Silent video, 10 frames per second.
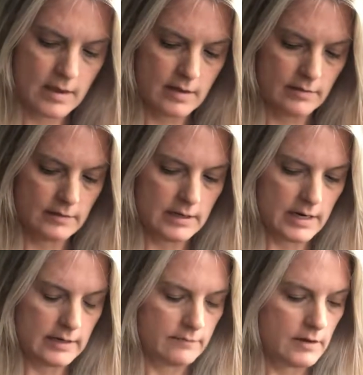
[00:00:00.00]
And the
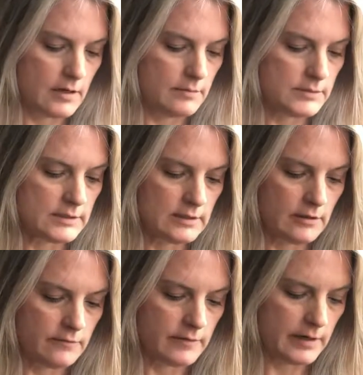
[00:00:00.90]
Nine of Cups is
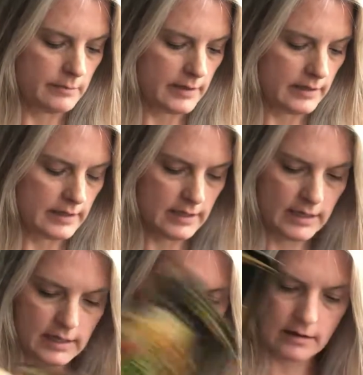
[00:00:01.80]
clarified by the
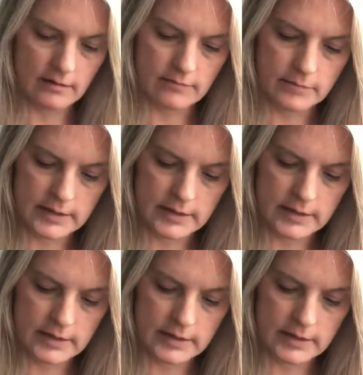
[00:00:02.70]
King of